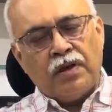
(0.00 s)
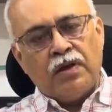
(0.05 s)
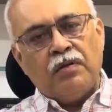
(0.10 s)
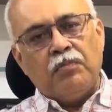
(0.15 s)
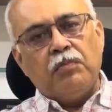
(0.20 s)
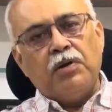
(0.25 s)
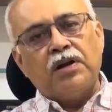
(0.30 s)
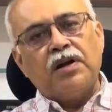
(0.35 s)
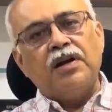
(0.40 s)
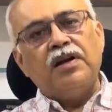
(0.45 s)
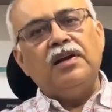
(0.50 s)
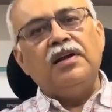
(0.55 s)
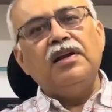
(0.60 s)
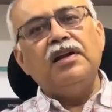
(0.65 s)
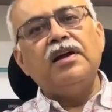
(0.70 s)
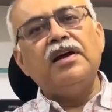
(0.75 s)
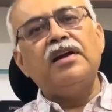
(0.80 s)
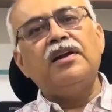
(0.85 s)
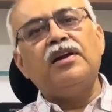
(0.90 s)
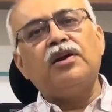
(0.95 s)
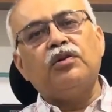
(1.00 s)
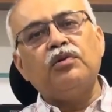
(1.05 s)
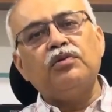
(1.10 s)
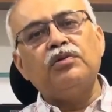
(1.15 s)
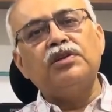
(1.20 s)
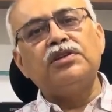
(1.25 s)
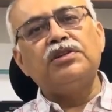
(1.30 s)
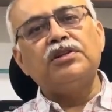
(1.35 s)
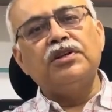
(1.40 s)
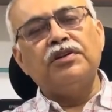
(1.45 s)
but a delayed
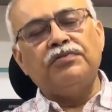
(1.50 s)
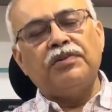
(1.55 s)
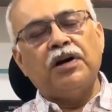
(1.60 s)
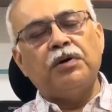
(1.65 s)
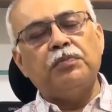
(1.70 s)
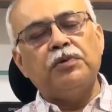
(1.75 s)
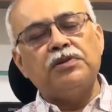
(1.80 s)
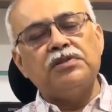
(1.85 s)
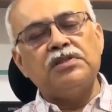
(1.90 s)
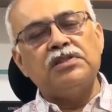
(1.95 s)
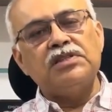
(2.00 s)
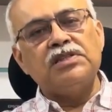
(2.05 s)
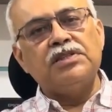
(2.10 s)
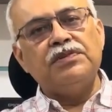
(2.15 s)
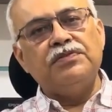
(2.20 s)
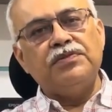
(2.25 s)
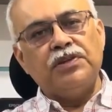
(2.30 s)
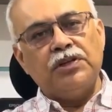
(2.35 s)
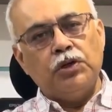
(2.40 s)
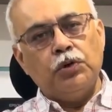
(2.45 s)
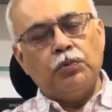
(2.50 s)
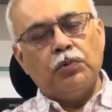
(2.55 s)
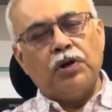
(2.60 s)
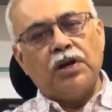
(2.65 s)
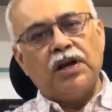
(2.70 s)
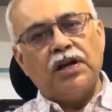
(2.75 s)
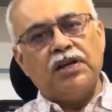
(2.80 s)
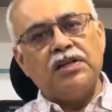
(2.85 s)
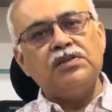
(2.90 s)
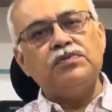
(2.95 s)
recognition of hypersensitivity
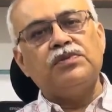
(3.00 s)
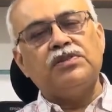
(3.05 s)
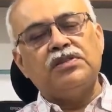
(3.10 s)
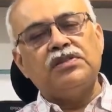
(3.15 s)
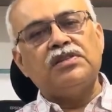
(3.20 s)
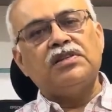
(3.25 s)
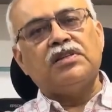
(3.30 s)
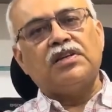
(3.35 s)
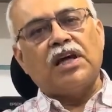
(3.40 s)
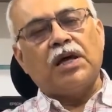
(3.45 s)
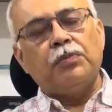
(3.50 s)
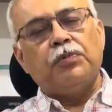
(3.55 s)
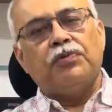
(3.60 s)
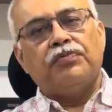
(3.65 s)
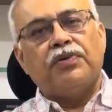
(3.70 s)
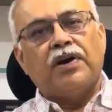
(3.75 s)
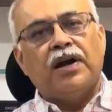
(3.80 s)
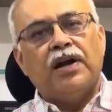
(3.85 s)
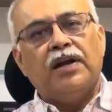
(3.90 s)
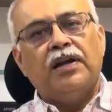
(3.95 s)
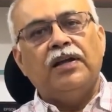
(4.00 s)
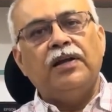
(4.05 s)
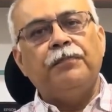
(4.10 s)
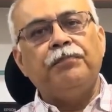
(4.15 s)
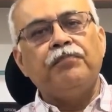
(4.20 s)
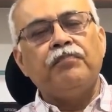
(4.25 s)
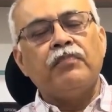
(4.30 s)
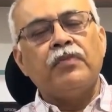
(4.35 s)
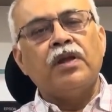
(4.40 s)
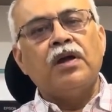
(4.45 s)
pneumonitis, which is a type of ILD,
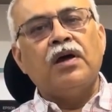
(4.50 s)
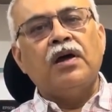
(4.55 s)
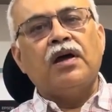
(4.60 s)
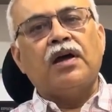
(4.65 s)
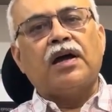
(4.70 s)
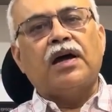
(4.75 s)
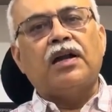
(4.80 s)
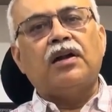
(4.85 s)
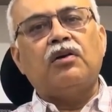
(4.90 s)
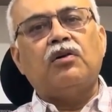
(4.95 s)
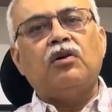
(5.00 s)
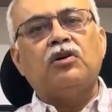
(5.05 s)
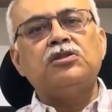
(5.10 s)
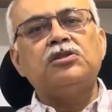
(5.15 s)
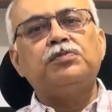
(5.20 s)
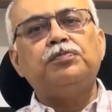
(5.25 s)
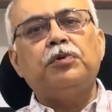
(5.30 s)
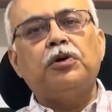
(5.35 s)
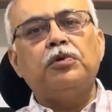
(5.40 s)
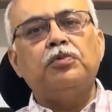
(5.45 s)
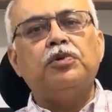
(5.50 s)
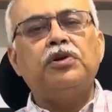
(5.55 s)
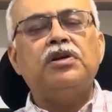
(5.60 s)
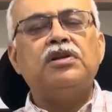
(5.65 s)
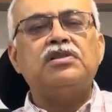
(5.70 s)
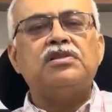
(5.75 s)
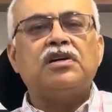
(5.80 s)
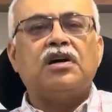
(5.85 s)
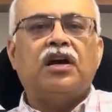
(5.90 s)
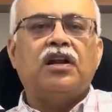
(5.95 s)
can cause permanent
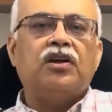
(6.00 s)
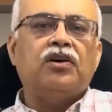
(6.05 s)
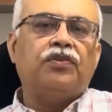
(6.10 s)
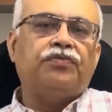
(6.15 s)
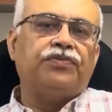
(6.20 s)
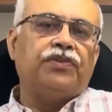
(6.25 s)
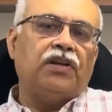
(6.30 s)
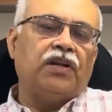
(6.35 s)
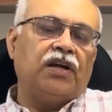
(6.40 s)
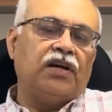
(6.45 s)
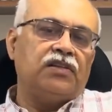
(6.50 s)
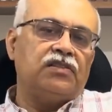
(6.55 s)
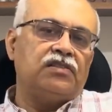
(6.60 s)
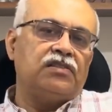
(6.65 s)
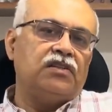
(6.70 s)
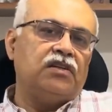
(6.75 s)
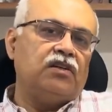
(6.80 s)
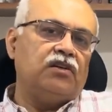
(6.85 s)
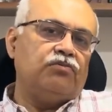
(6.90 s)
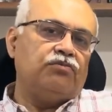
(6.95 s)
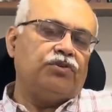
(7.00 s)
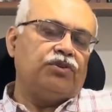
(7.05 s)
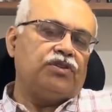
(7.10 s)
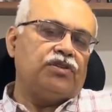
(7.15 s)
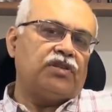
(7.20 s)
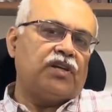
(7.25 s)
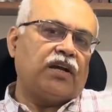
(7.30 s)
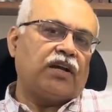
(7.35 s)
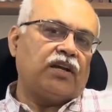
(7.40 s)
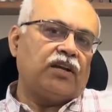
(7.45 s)
scarring of the lungs, which is
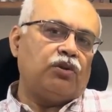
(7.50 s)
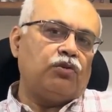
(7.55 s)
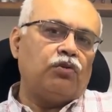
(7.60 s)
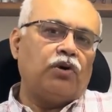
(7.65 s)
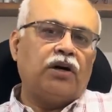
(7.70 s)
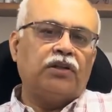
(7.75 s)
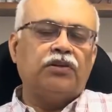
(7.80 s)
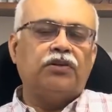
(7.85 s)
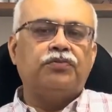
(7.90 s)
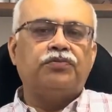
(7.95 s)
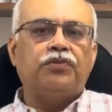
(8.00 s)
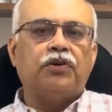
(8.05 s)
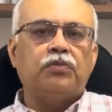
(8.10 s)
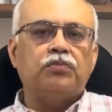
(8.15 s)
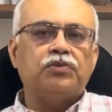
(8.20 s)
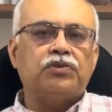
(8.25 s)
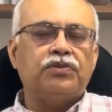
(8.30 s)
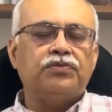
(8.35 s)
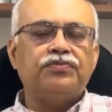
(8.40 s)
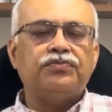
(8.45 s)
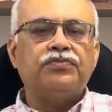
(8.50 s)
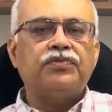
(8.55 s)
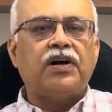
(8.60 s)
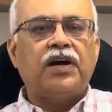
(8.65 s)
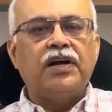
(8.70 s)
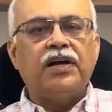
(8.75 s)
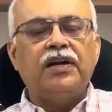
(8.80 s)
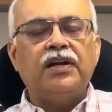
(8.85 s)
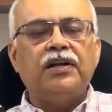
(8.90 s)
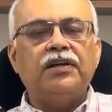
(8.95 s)
akin to other forms of
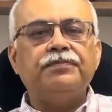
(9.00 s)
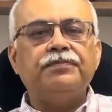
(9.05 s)
ILD.